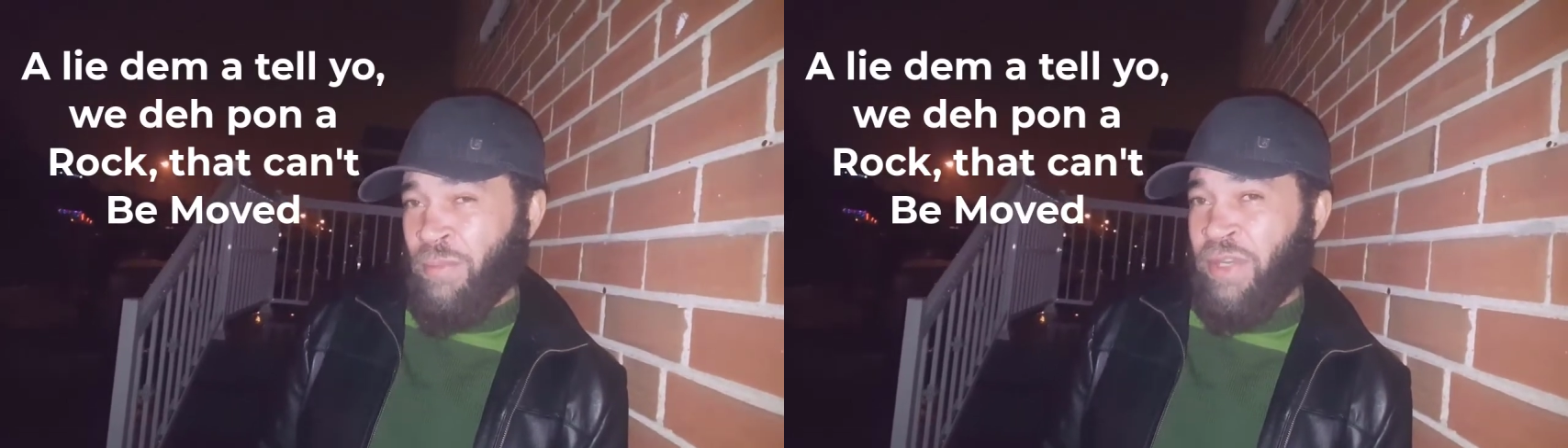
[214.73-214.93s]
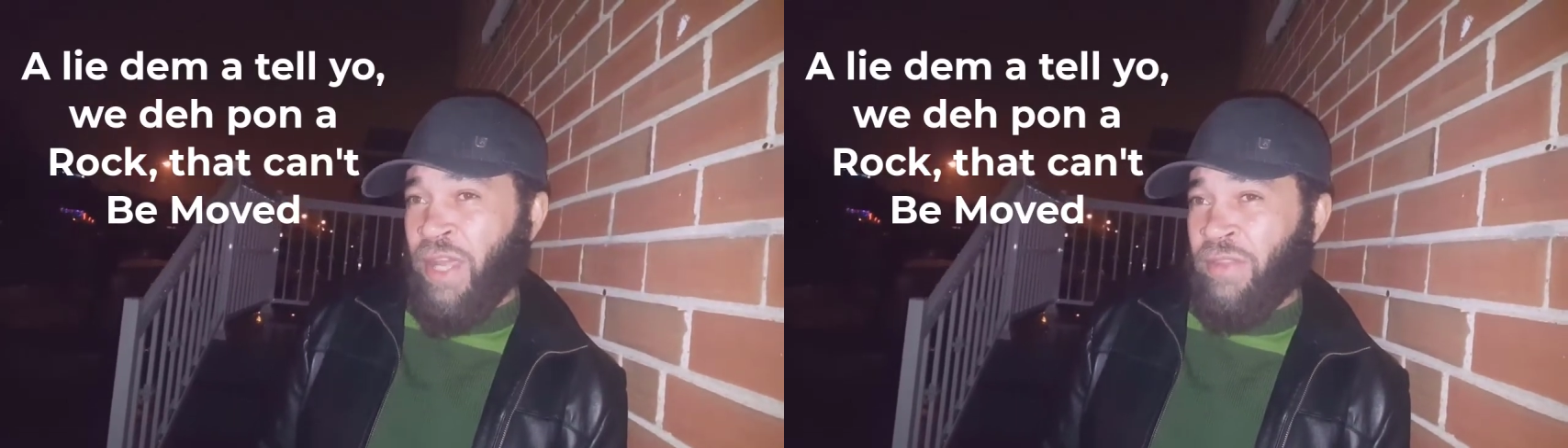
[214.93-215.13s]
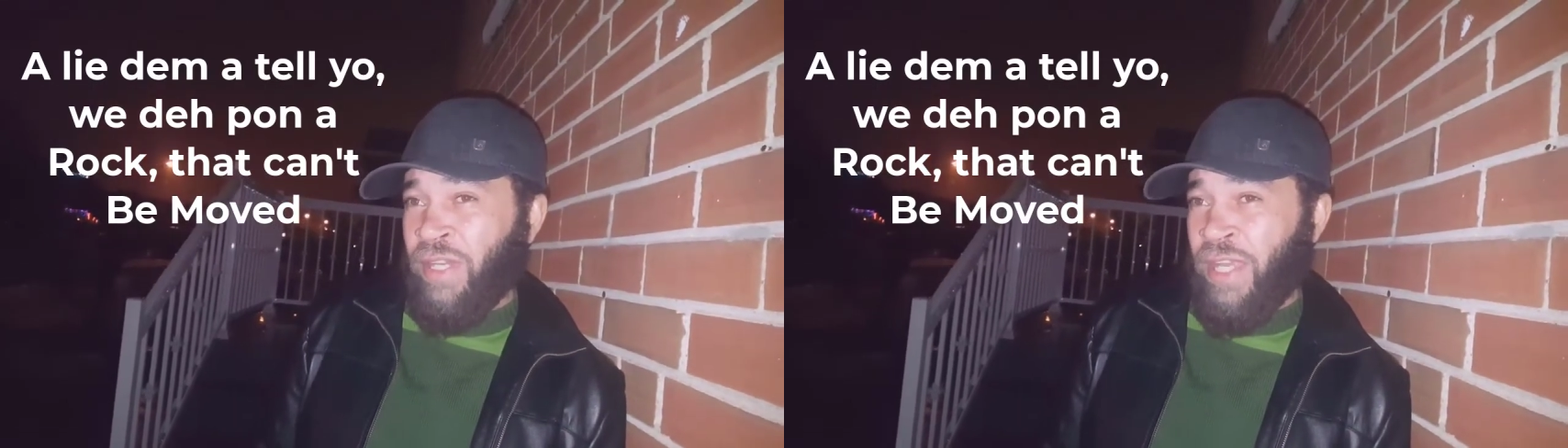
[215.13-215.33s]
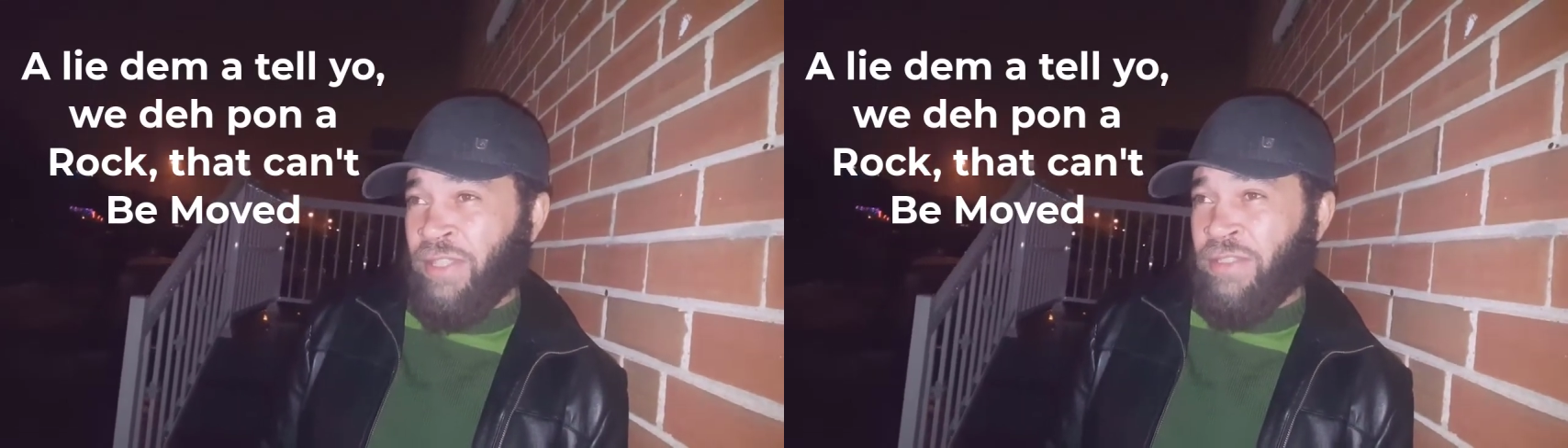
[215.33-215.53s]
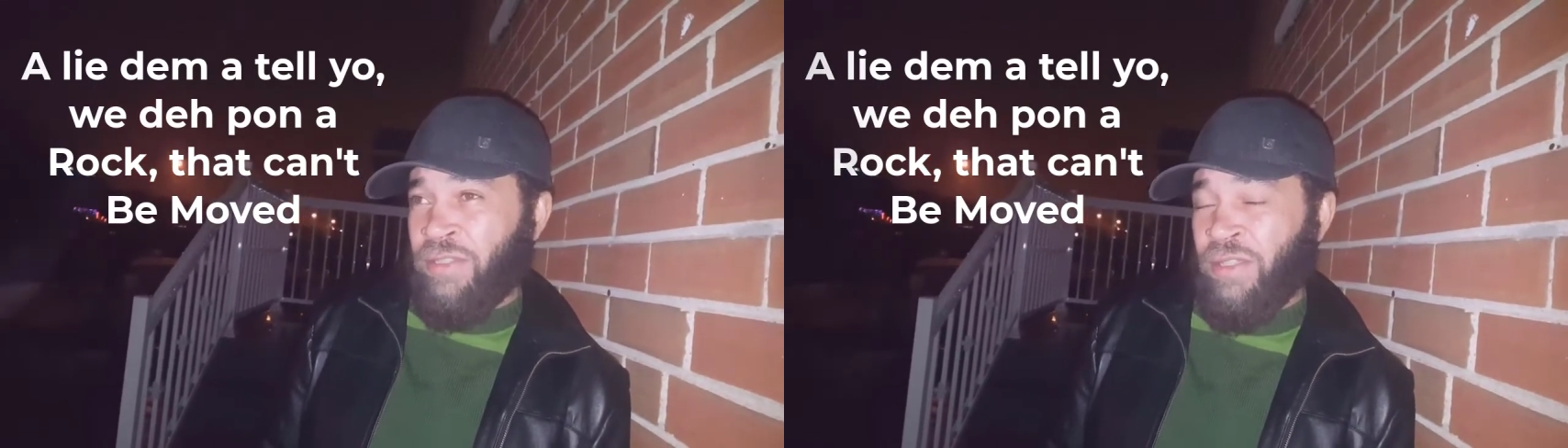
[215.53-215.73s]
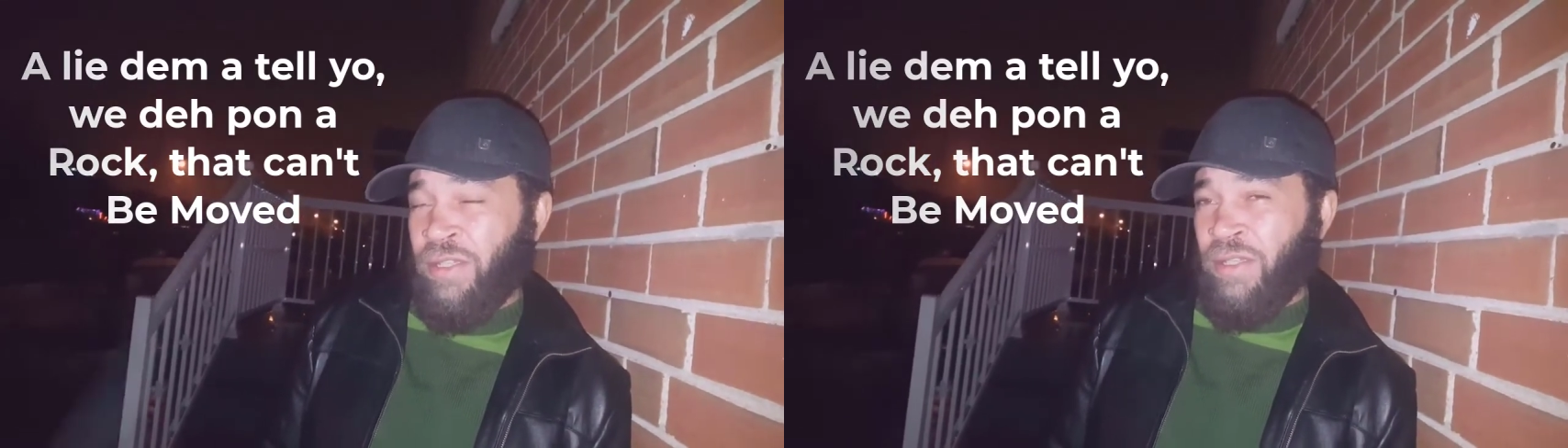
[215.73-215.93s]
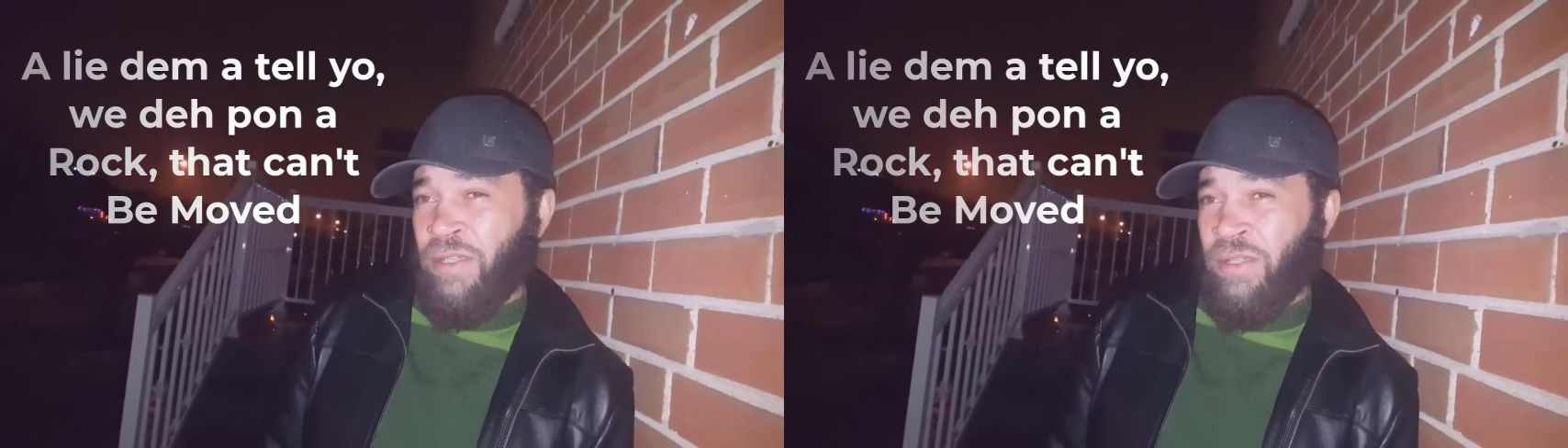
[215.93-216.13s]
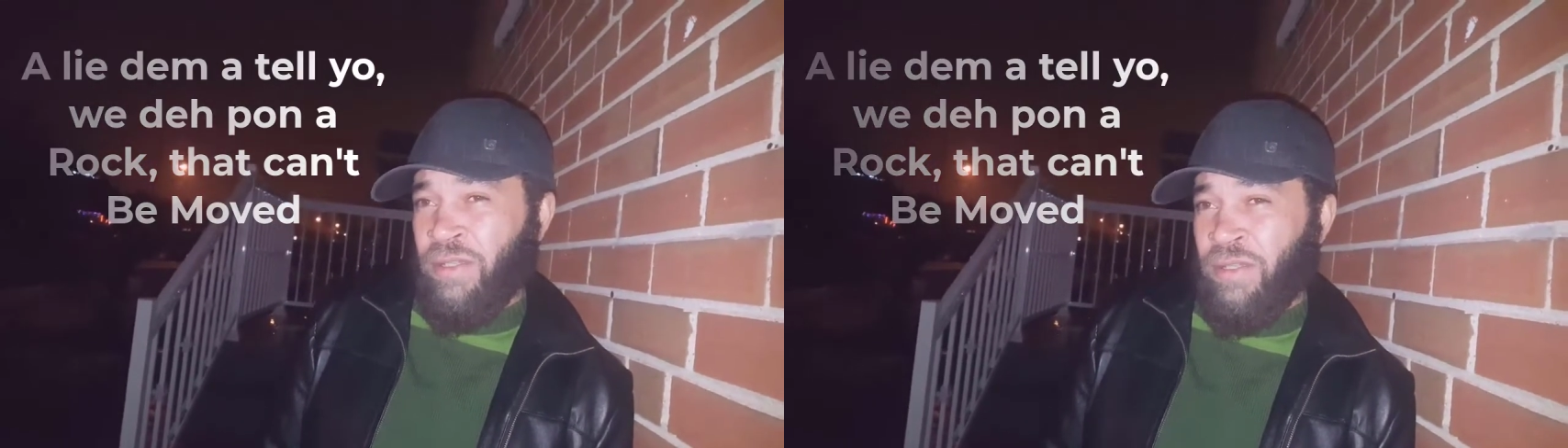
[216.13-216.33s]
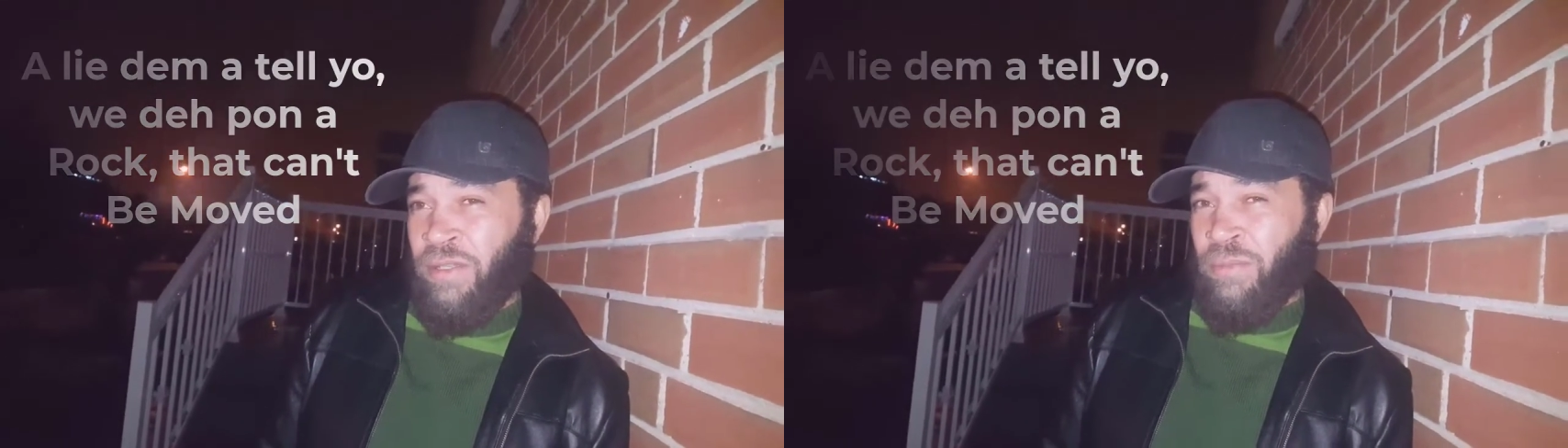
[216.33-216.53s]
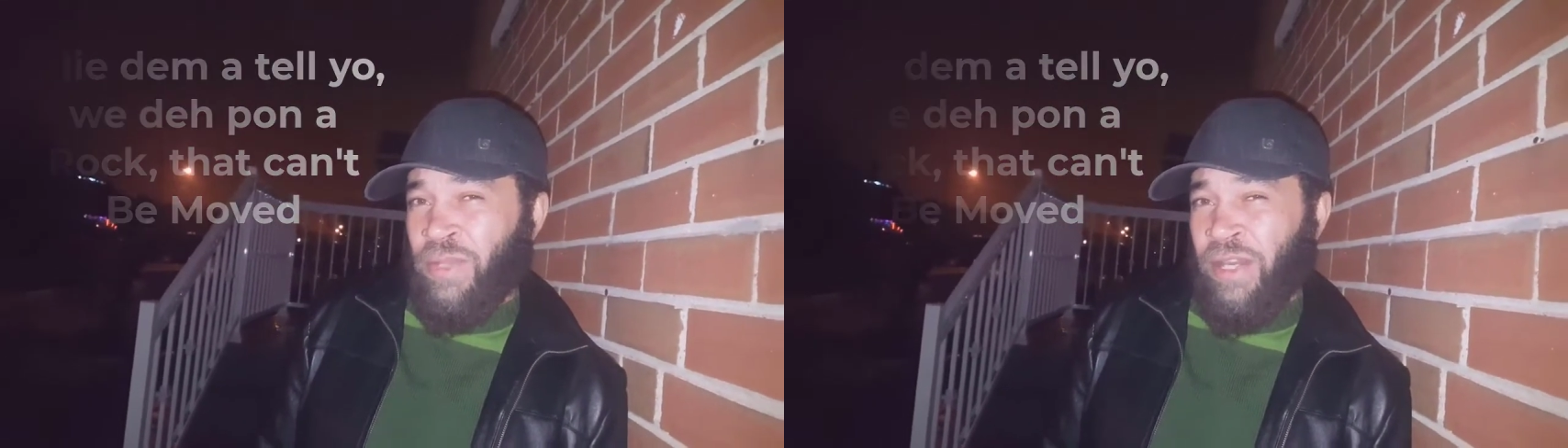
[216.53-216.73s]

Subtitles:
But nonetheless, we